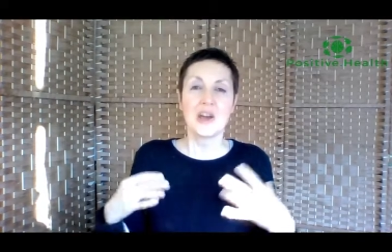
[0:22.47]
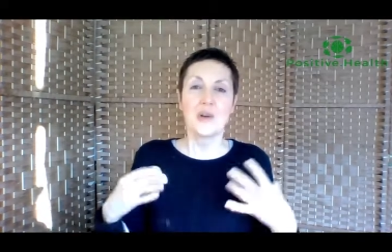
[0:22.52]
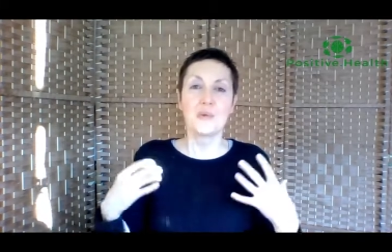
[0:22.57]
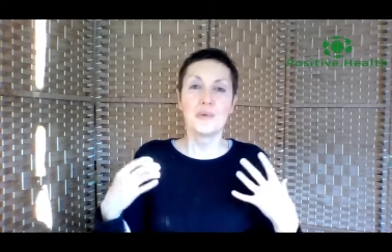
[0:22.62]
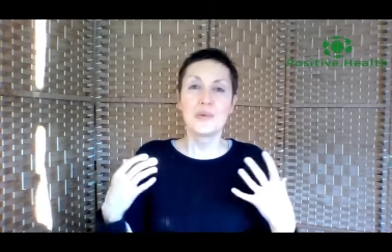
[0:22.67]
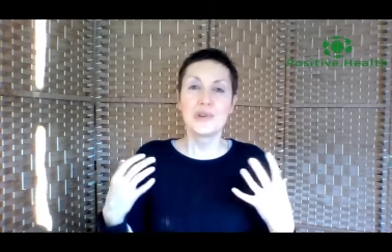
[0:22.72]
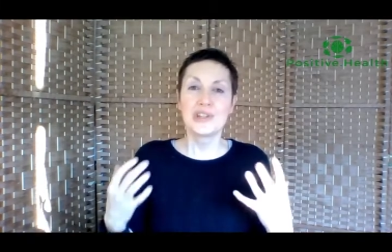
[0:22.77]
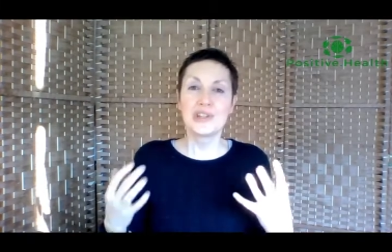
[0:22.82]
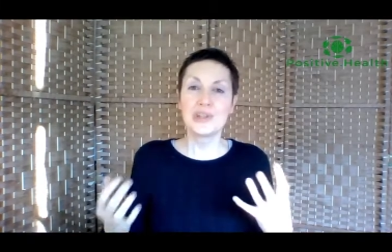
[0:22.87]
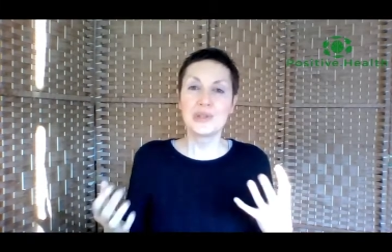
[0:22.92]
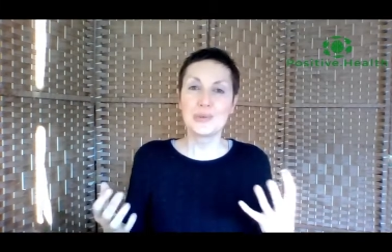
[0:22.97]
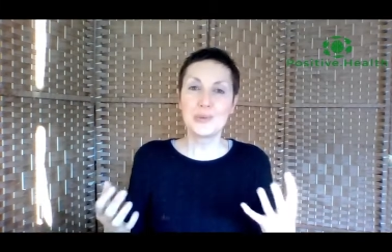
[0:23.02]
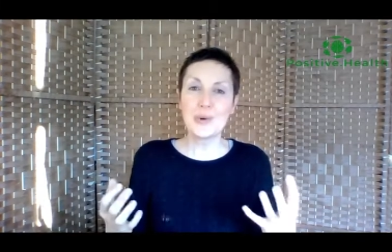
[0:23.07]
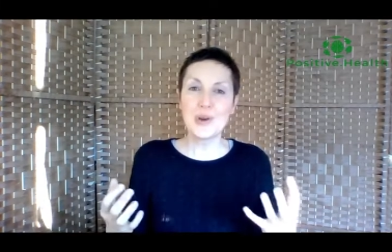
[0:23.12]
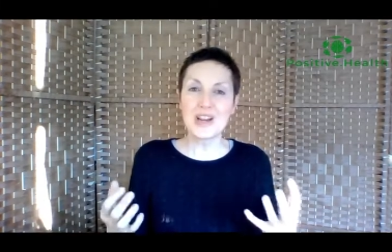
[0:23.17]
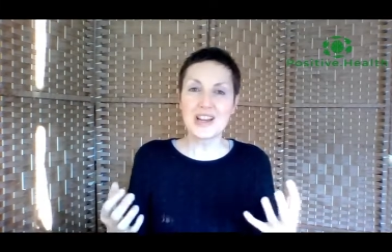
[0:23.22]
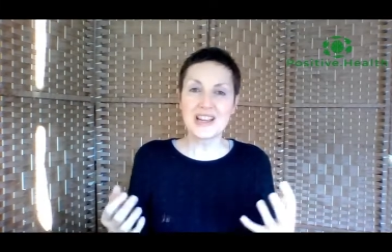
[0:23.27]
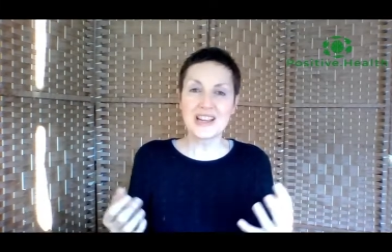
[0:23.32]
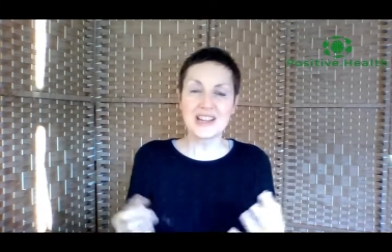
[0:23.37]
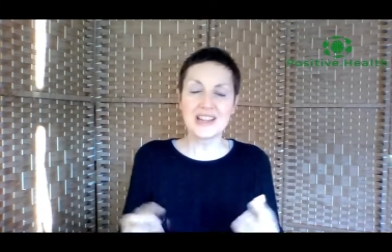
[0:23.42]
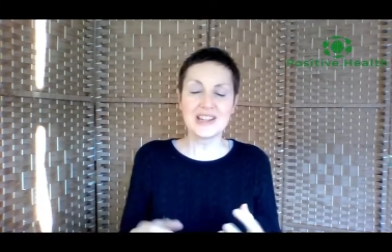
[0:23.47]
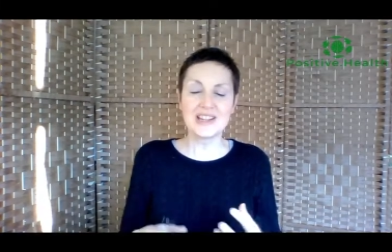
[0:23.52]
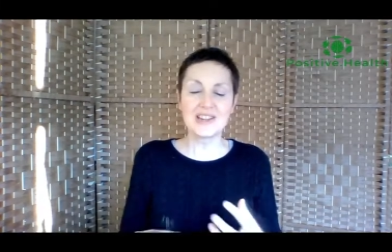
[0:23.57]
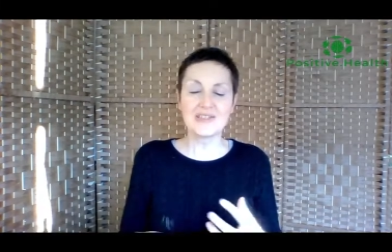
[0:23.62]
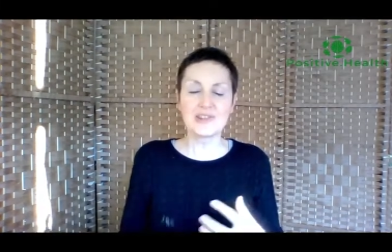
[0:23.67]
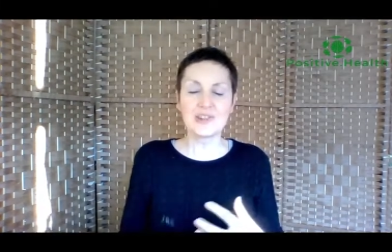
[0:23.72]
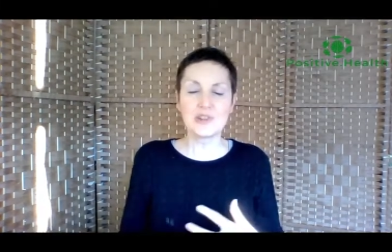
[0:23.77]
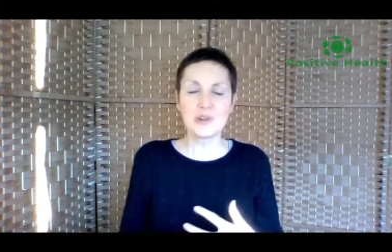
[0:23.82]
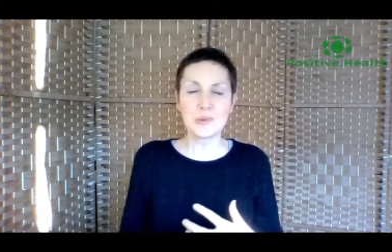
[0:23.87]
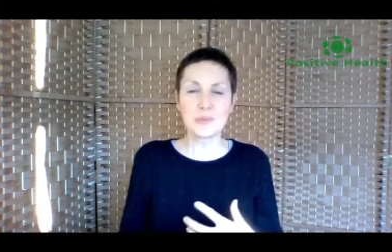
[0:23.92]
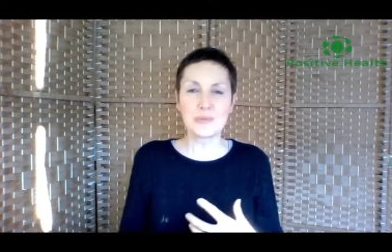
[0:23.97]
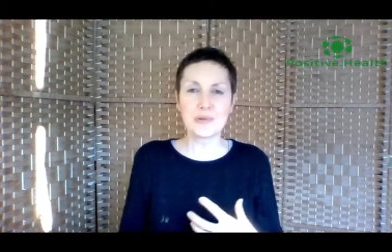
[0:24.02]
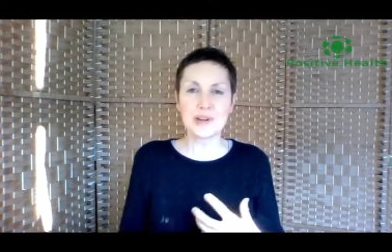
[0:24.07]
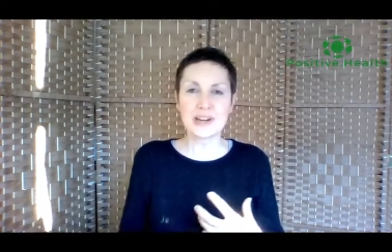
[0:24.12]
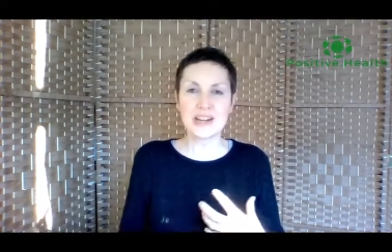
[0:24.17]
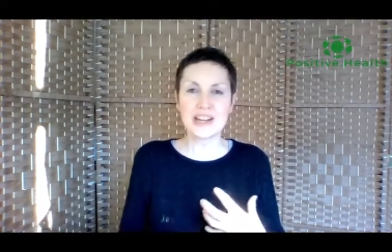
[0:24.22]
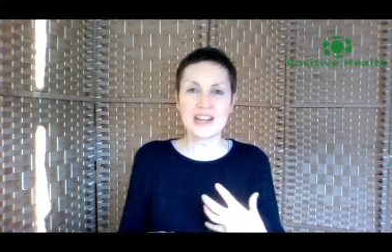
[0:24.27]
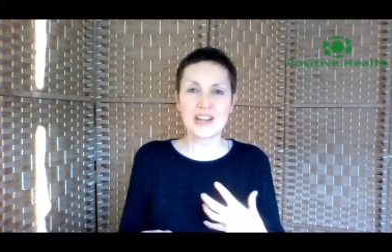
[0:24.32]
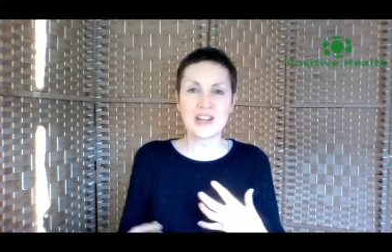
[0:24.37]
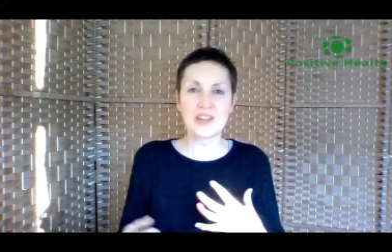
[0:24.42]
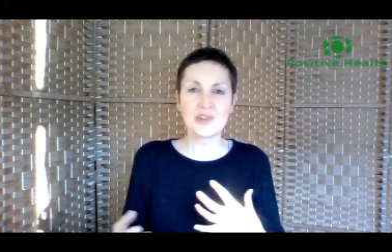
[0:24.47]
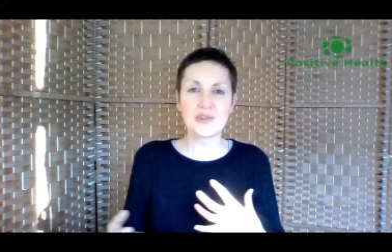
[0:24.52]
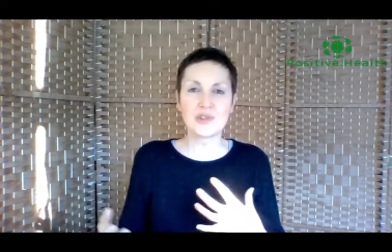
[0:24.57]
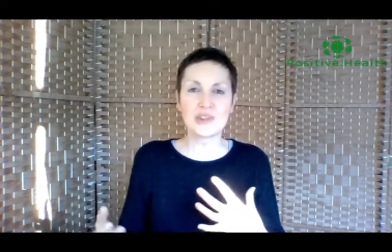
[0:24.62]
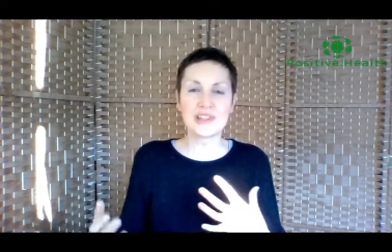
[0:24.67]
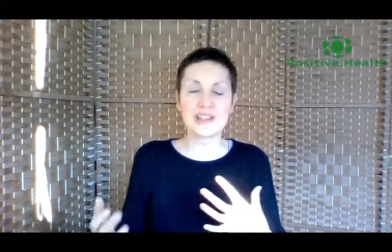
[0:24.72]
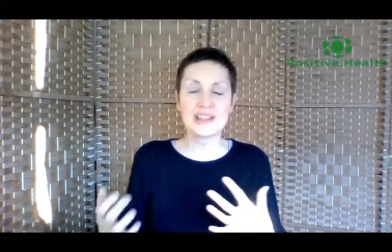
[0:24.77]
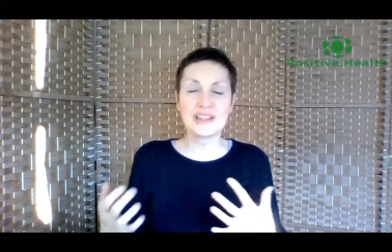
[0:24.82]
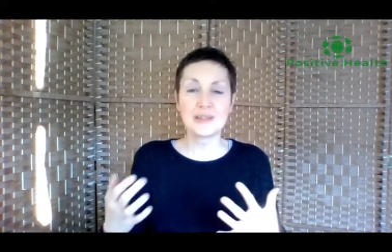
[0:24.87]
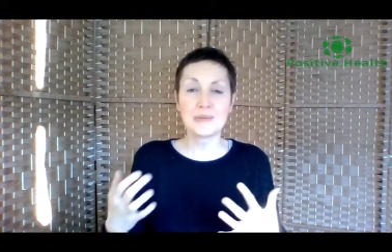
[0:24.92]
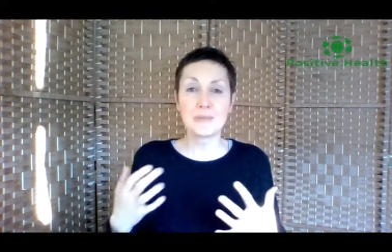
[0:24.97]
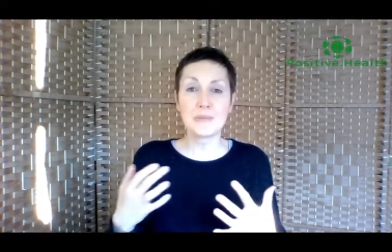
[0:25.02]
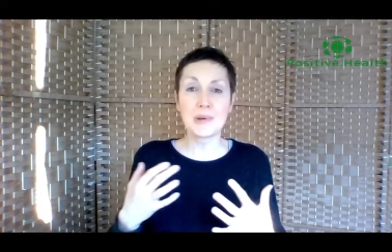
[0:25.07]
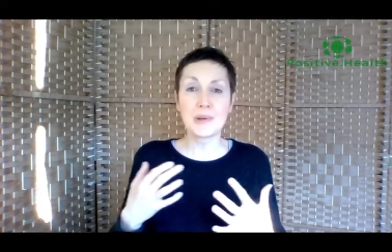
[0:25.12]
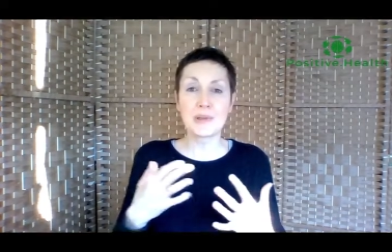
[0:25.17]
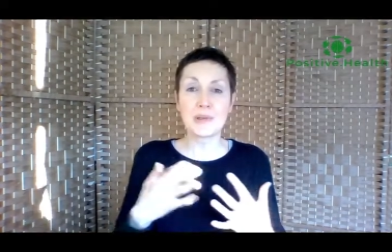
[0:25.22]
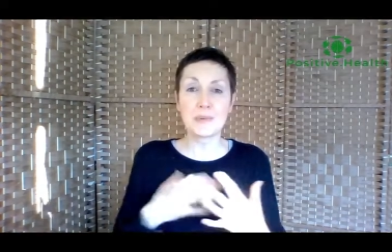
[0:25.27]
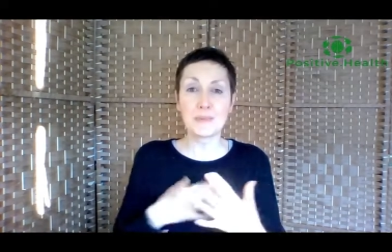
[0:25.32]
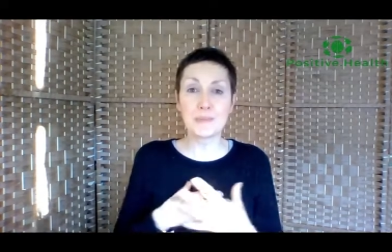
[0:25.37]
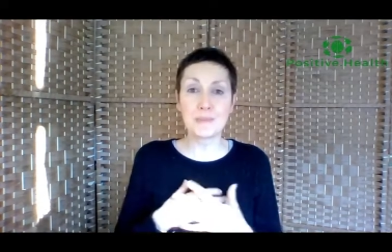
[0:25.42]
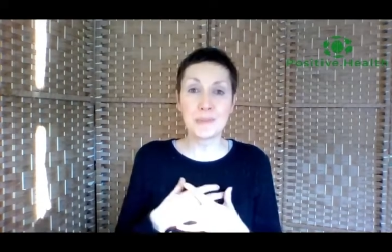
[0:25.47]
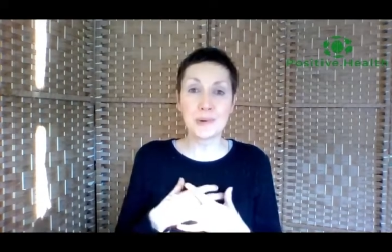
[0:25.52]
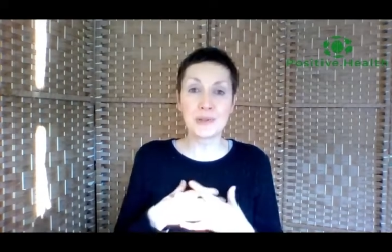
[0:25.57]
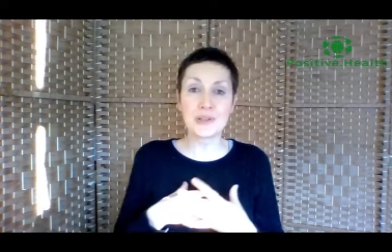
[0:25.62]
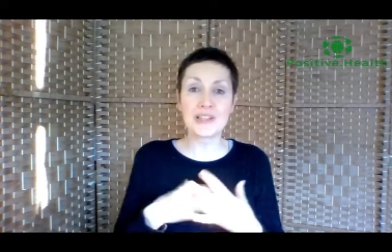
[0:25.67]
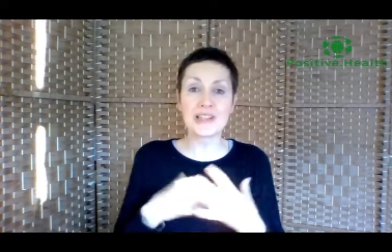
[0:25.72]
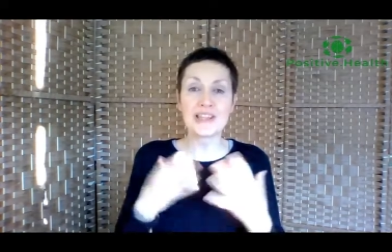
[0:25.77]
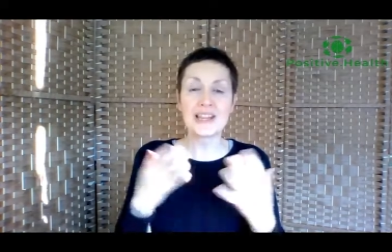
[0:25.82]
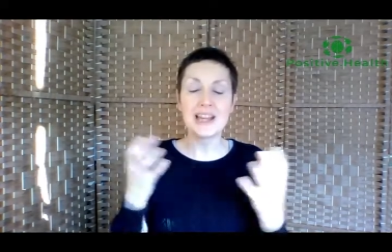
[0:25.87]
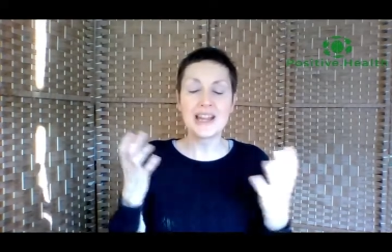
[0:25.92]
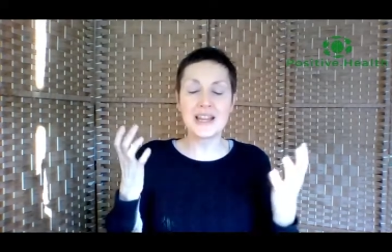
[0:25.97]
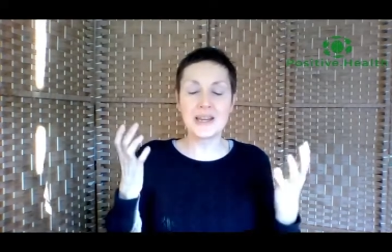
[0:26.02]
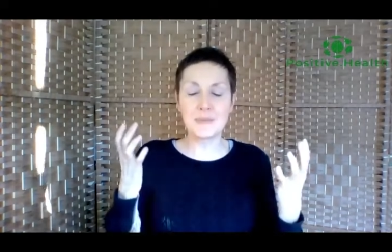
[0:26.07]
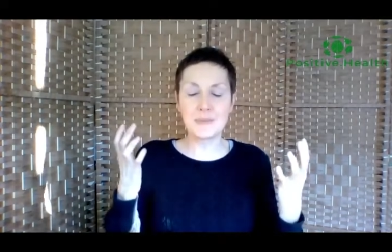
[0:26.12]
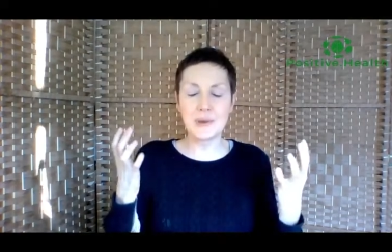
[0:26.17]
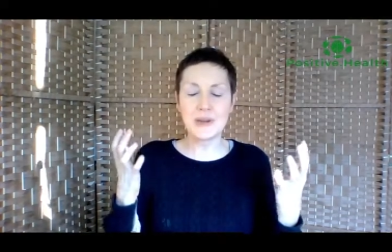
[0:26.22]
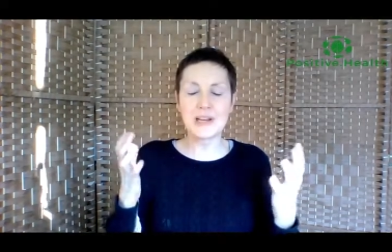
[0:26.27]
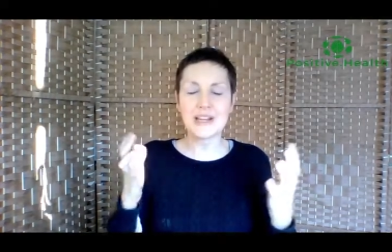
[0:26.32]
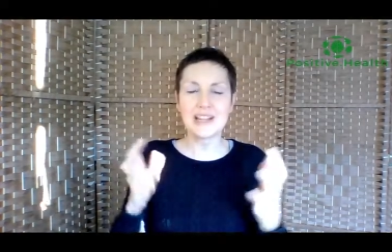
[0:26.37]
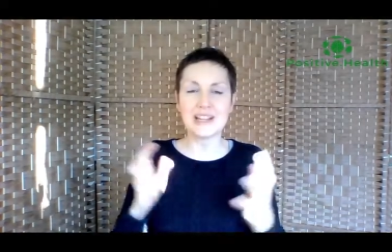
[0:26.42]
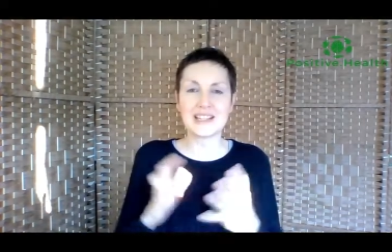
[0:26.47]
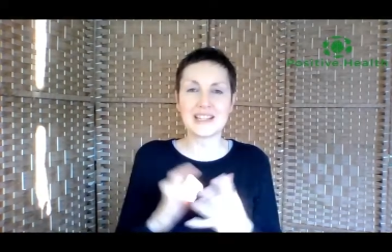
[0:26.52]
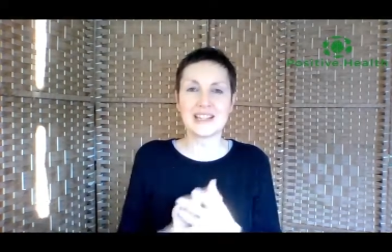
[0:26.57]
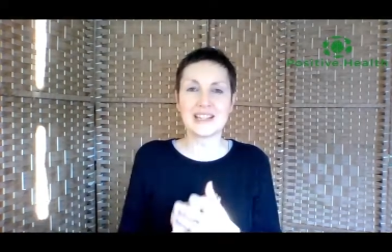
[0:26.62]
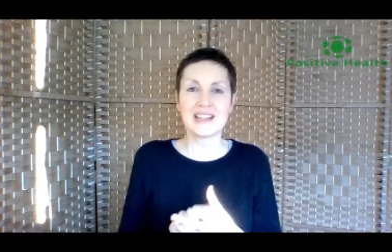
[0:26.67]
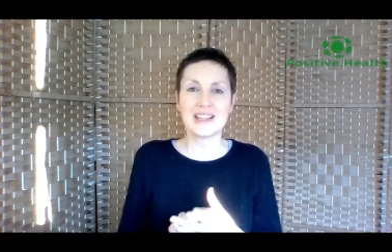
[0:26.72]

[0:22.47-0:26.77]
which is why Nourish Your Brain addresses both body and mind